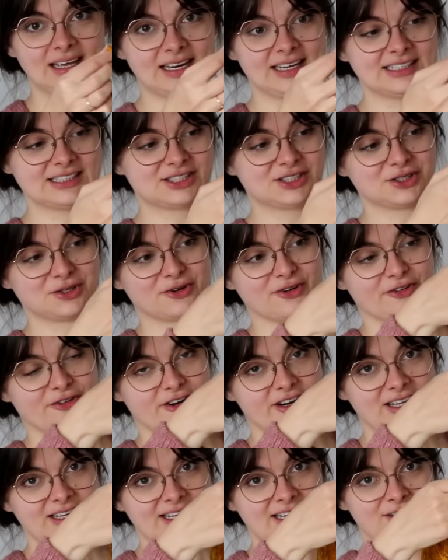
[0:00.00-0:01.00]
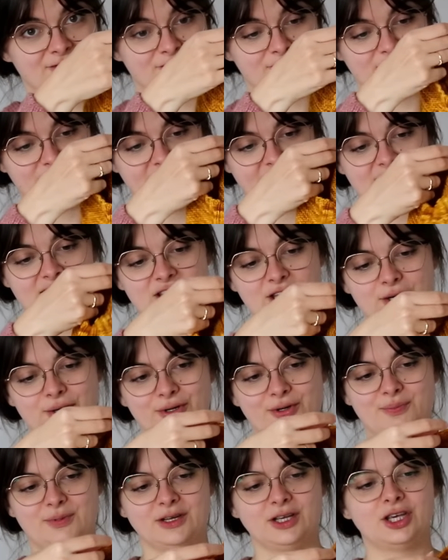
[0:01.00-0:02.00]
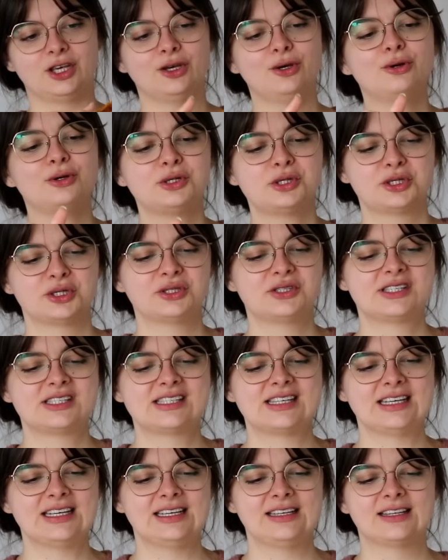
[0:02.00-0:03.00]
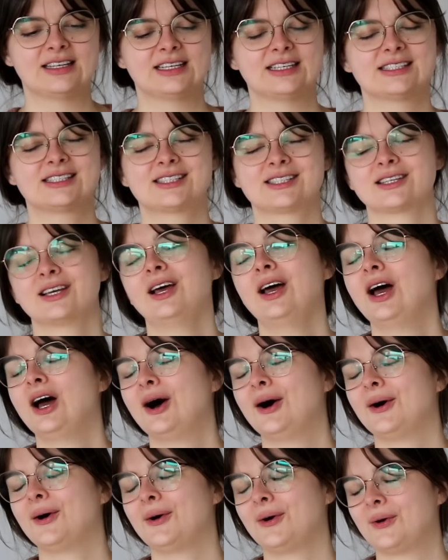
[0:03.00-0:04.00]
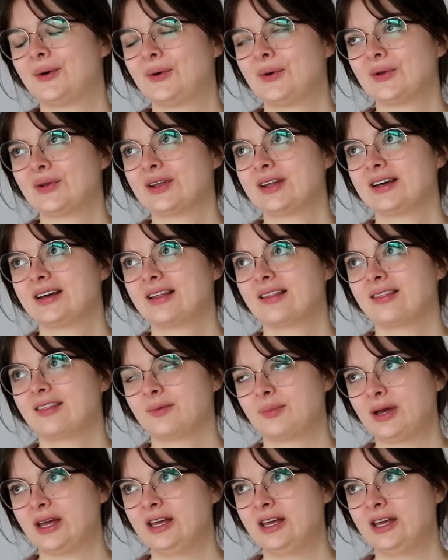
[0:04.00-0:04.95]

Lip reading: It is really, really cute, but you should see this on the